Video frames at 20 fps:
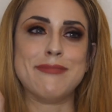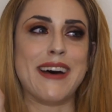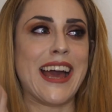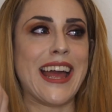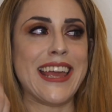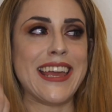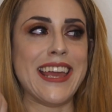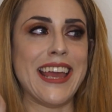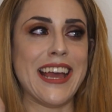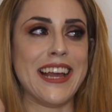
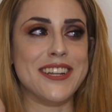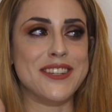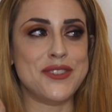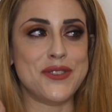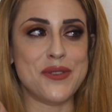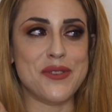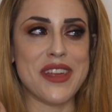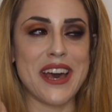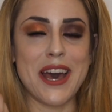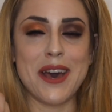I can't
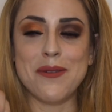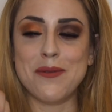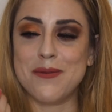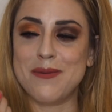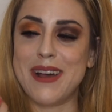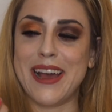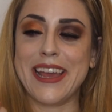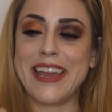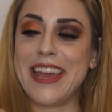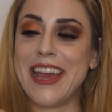do that.
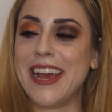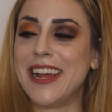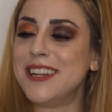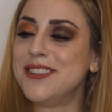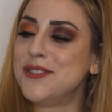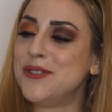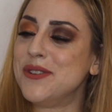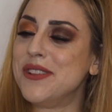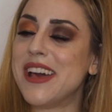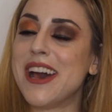I
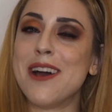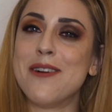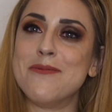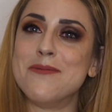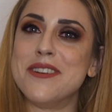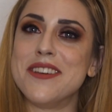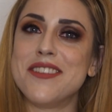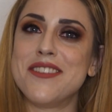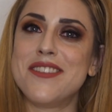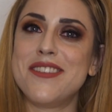can't do
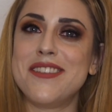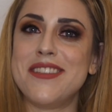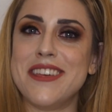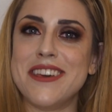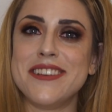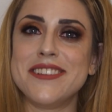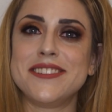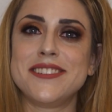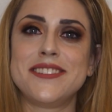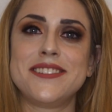that with
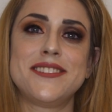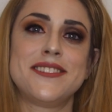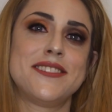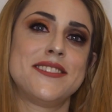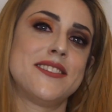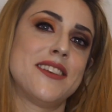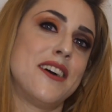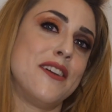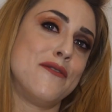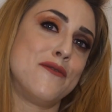
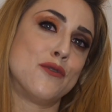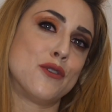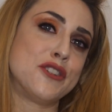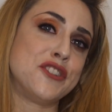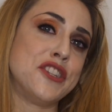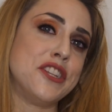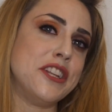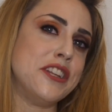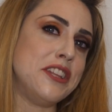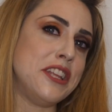this,
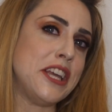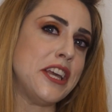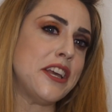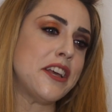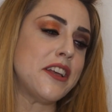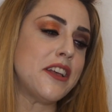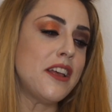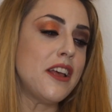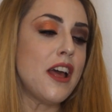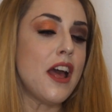unfortunately.